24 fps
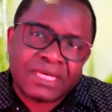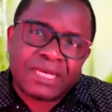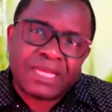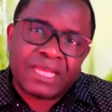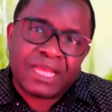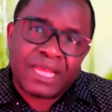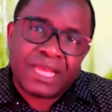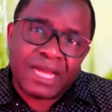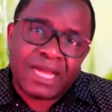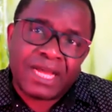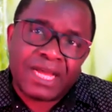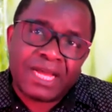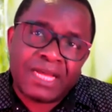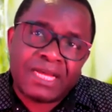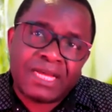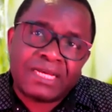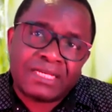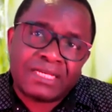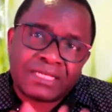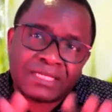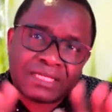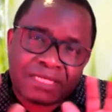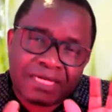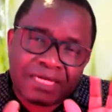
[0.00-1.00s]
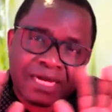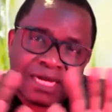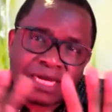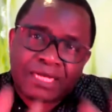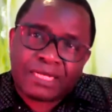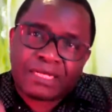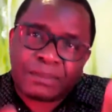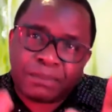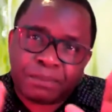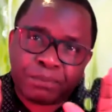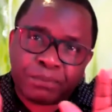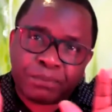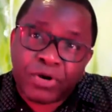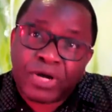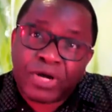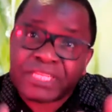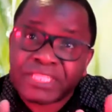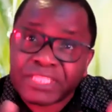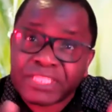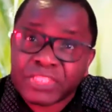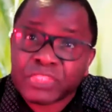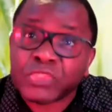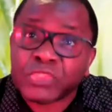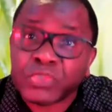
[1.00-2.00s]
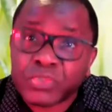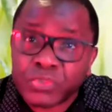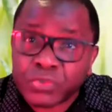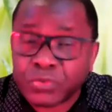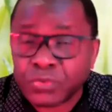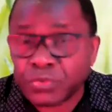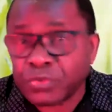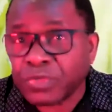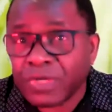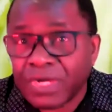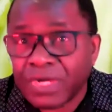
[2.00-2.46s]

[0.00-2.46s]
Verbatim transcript: yeah, are poured into you.